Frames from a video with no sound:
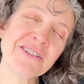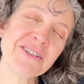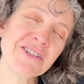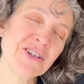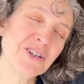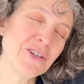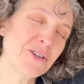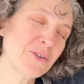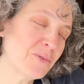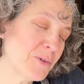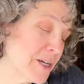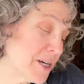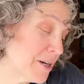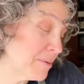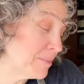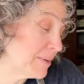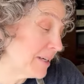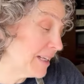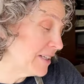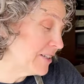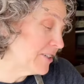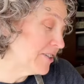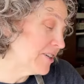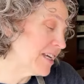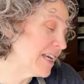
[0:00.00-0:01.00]
no
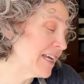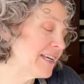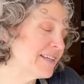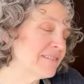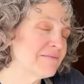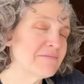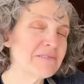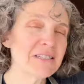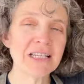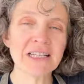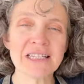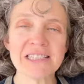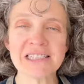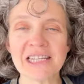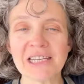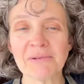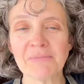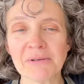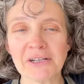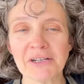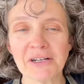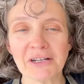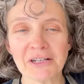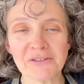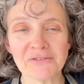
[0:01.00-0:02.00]
watermelon. Okay, so let's keep
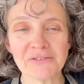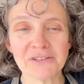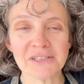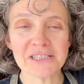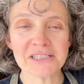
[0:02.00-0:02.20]
it only for the.